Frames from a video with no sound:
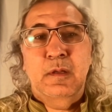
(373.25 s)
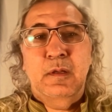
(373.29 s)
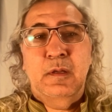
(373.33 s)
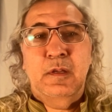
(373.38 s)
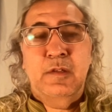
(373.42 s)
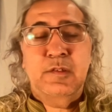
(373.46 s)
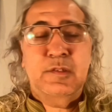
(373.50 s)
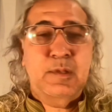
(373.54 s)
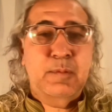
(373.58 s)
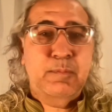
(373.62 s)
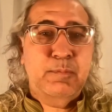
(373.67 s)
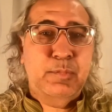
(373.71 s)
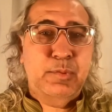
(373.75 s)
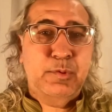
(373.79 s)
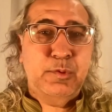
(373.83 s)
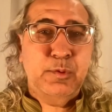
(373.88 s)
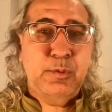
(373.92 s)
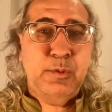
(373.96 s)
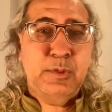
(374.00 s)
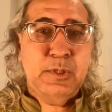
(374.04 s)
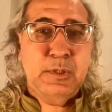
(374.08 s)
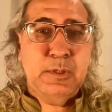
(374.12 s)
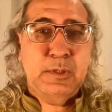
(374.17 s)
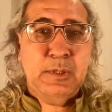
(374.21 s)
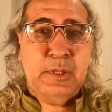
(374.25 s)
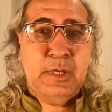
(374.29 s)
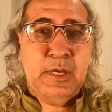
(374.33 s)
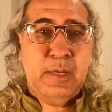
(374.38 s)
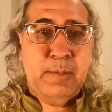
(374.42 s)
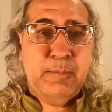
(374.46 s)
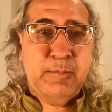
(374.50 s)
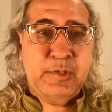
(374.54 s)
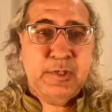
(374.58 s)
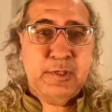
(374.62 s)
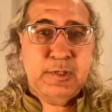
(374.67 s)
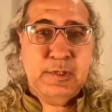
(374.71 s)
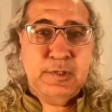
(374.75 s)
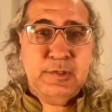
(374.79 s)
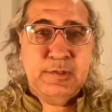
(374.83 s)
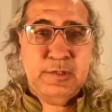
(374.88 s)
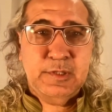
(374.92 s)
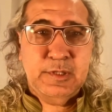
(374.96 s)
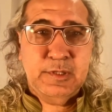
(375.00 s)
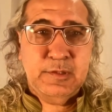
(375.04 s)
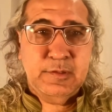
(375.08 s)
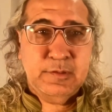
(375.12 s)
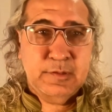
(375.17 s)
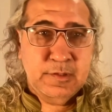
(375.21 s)
is a brutal
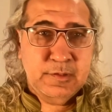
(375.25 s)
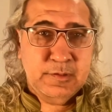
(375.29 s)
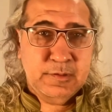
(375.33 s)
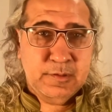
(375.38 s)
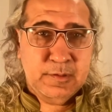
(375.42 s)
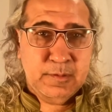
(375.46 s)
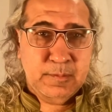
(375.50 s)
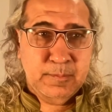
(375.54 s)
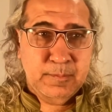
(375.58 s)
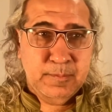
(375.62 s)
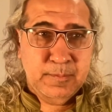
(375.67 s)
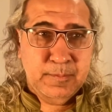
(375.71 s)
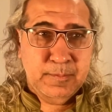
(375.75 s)
capitalistic system